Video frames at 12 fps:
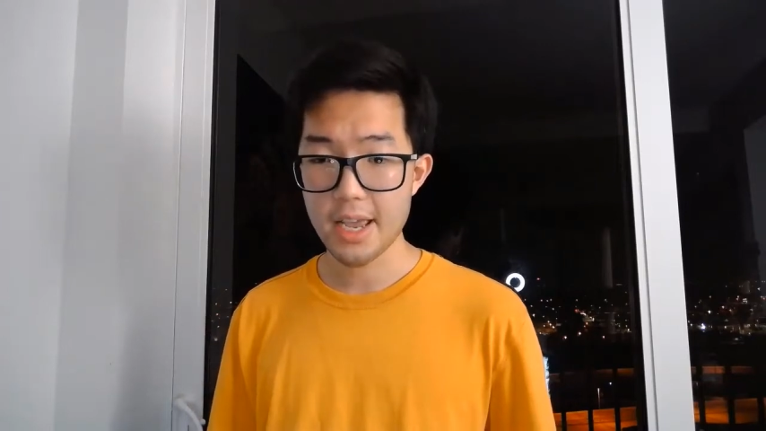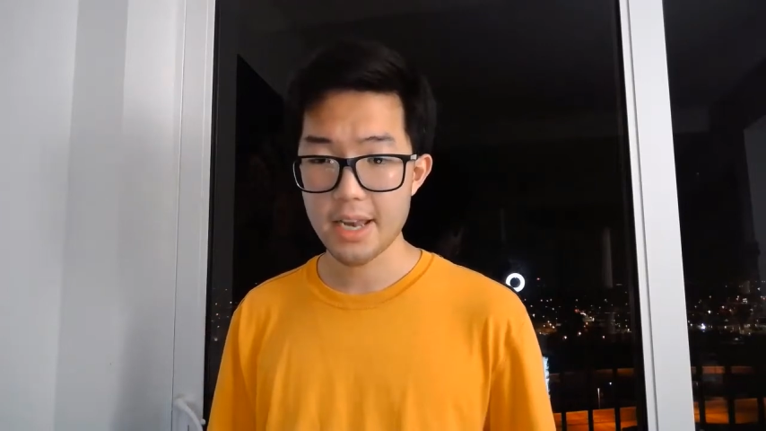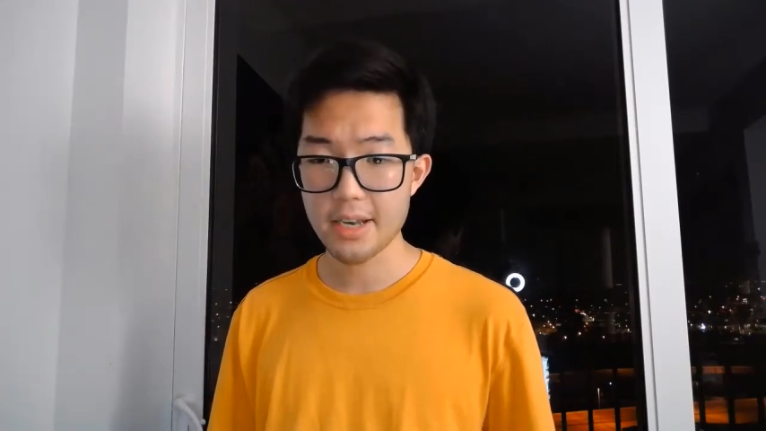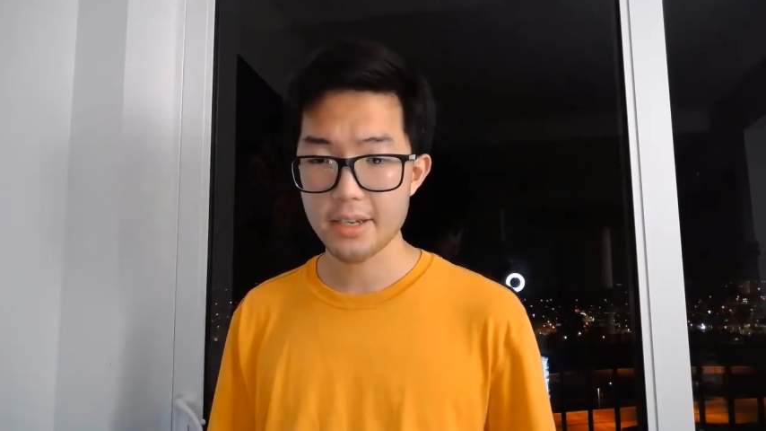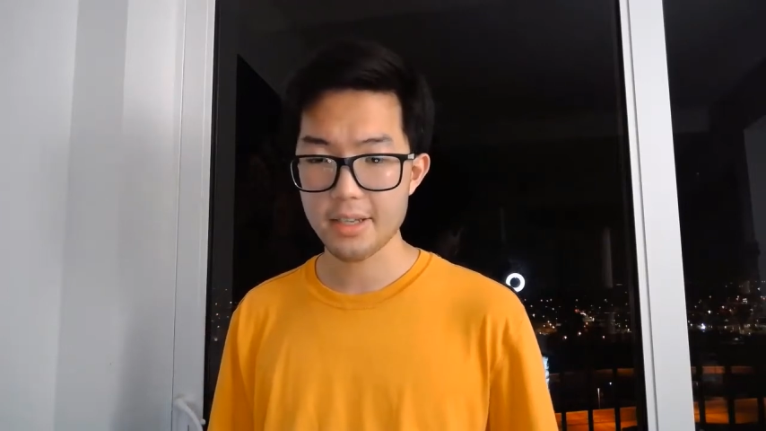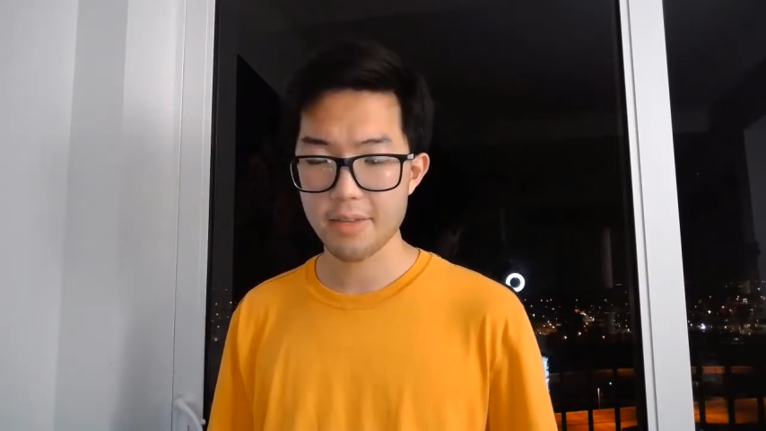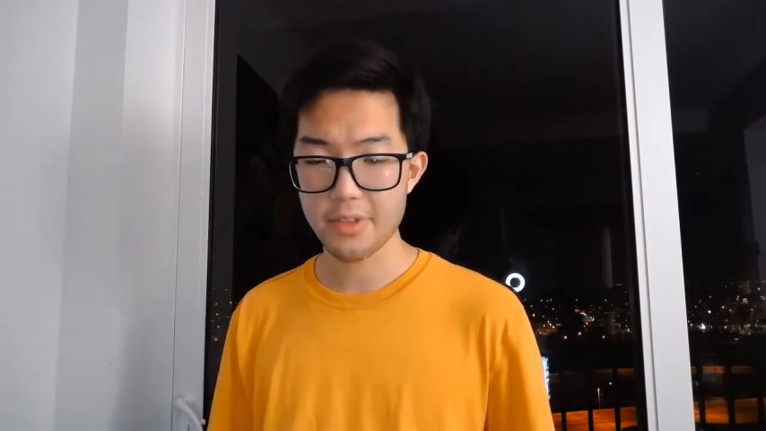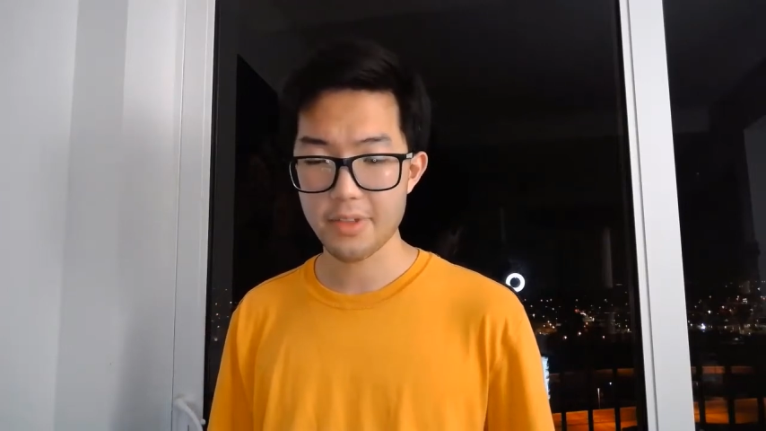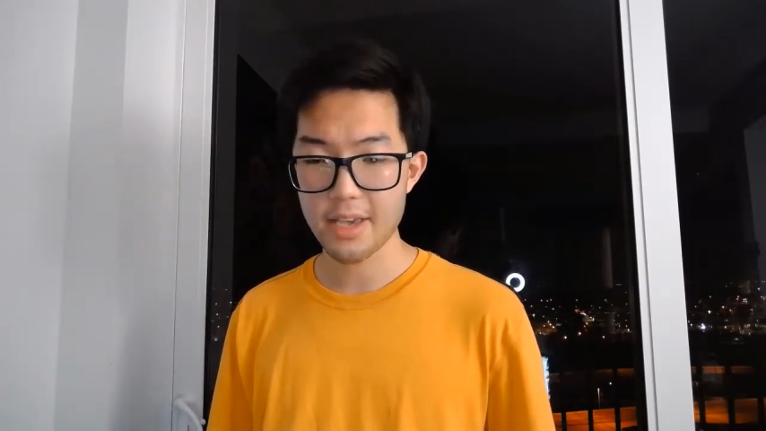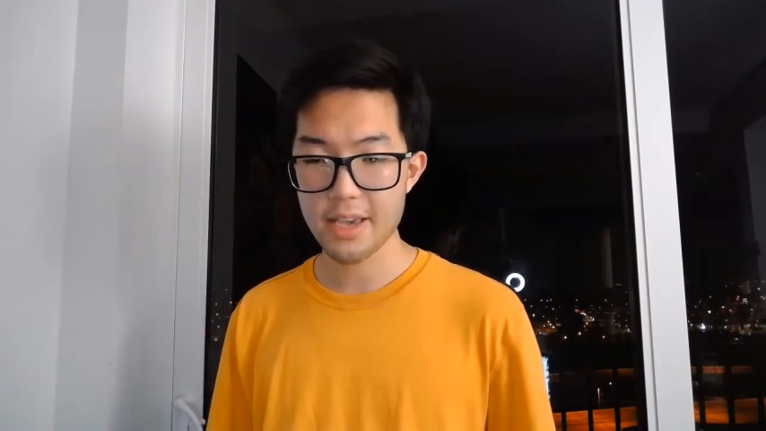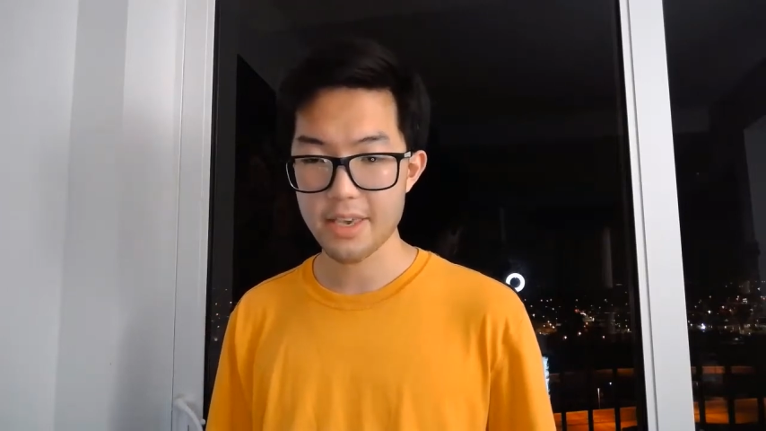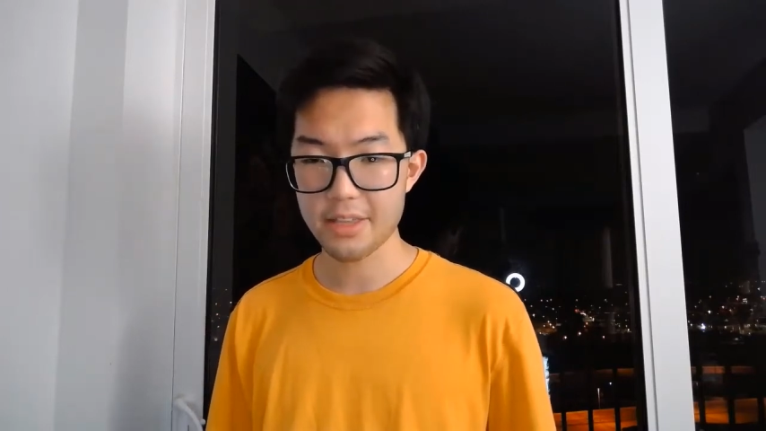it is
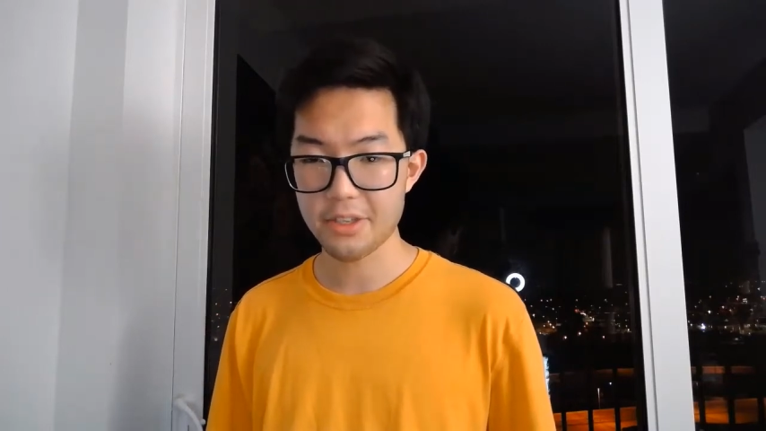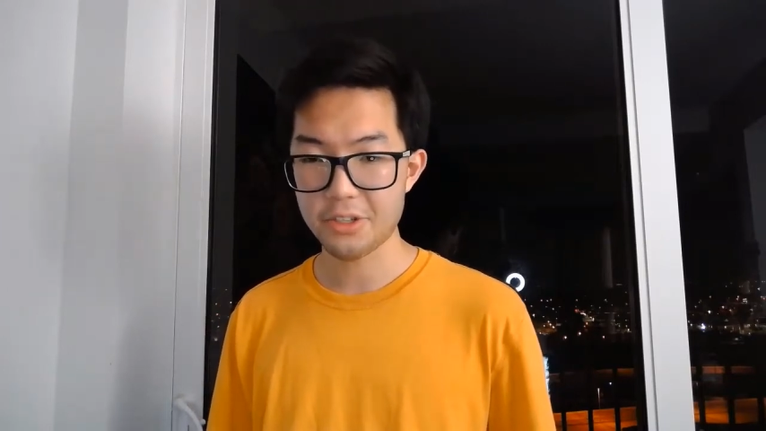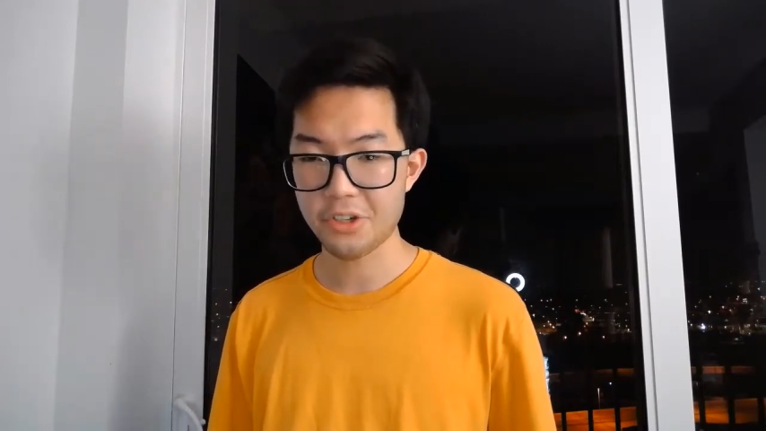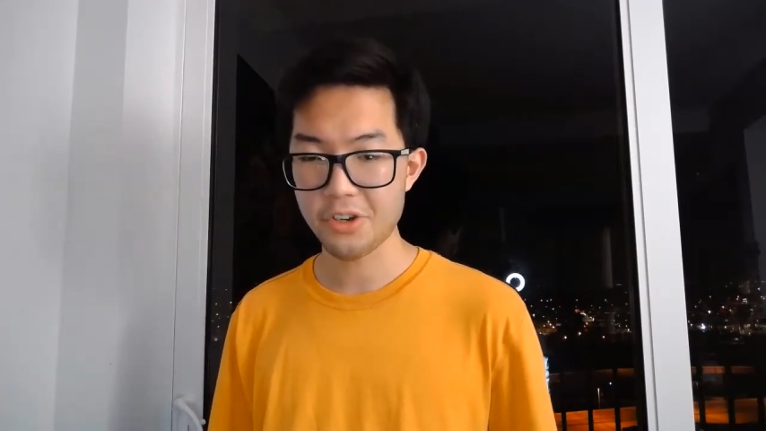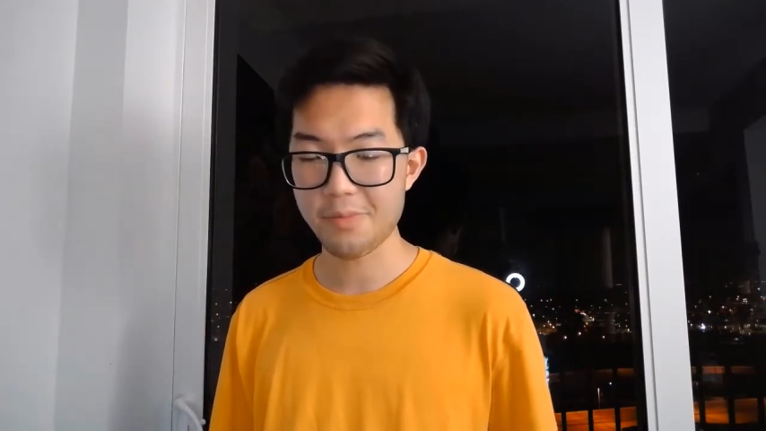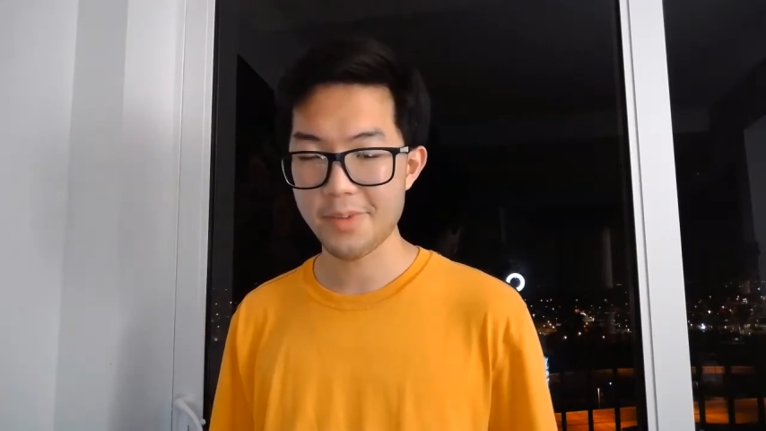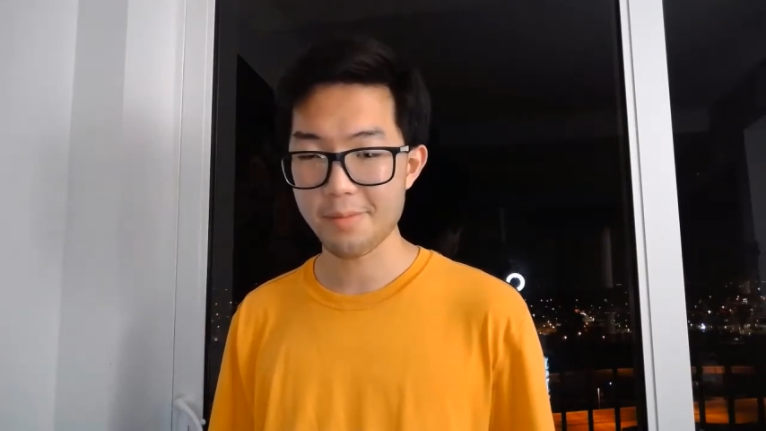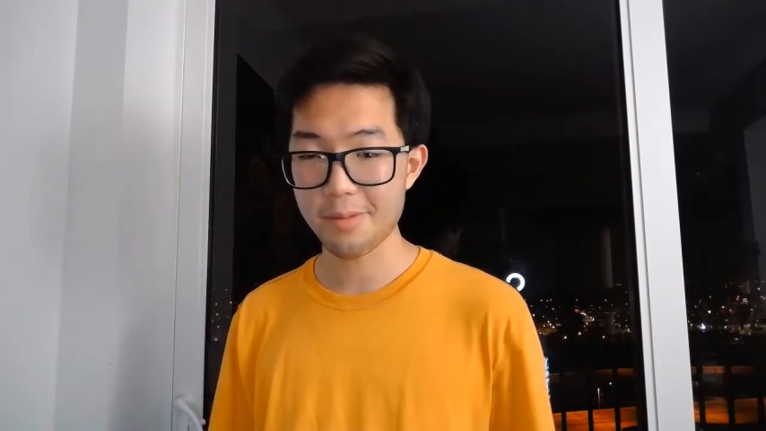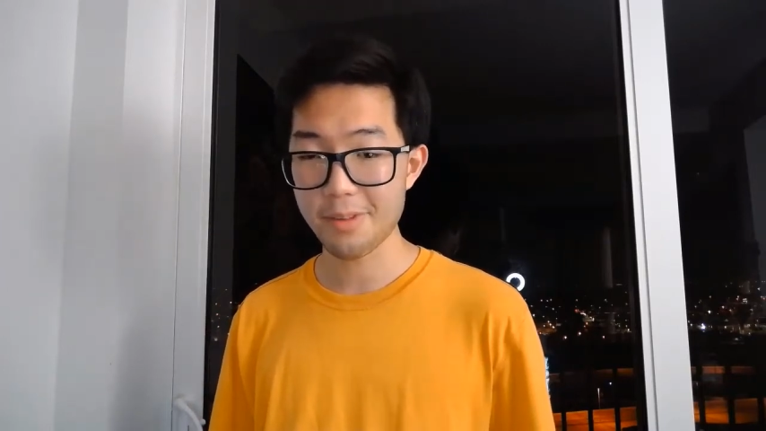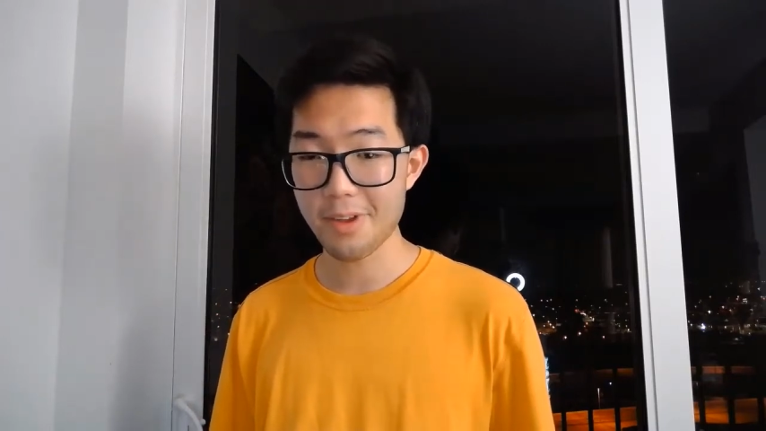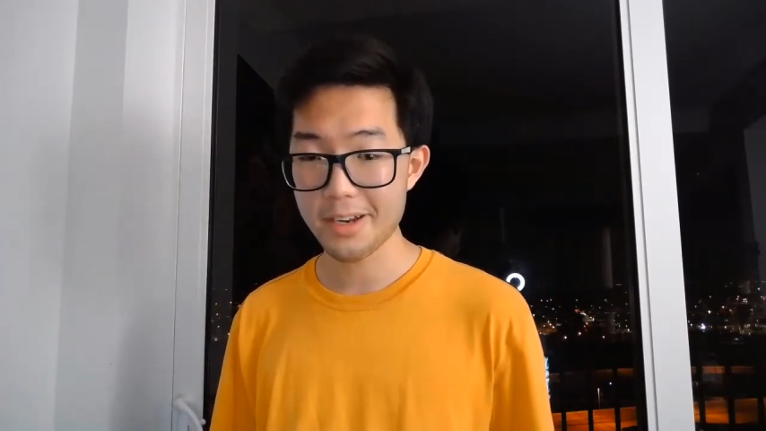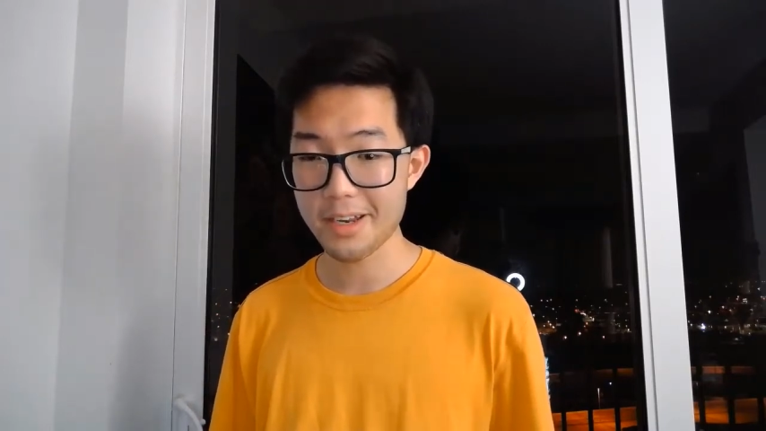something I think that should be
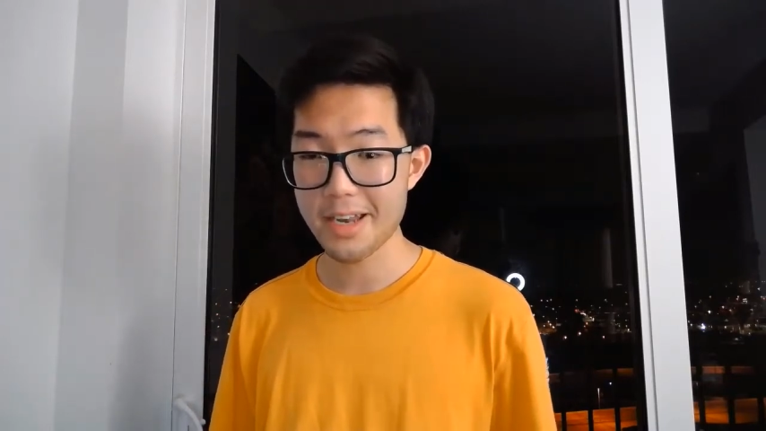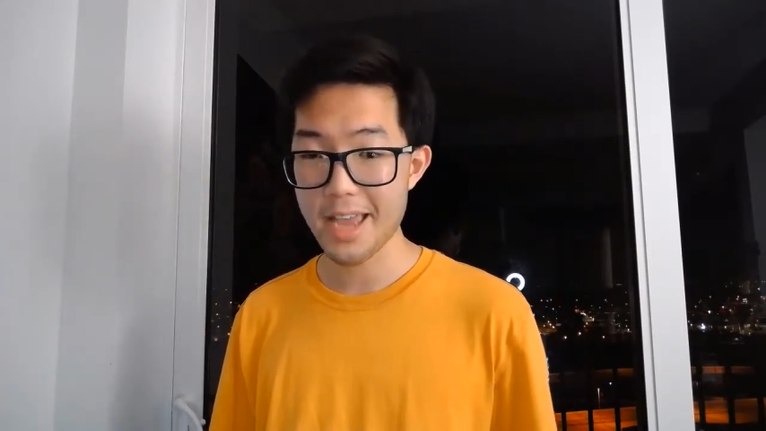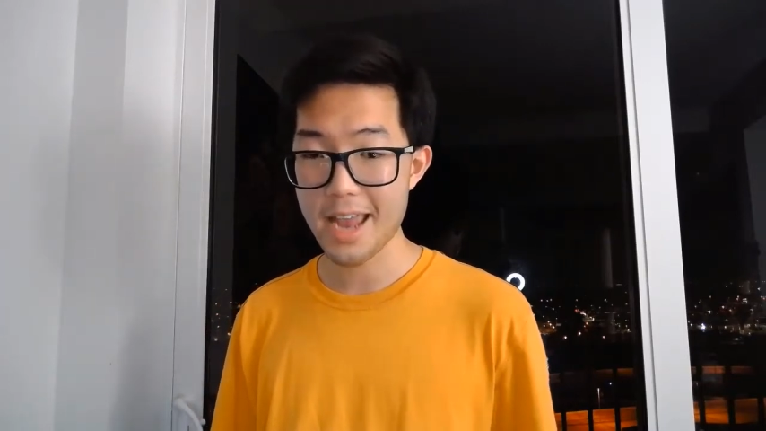applauded.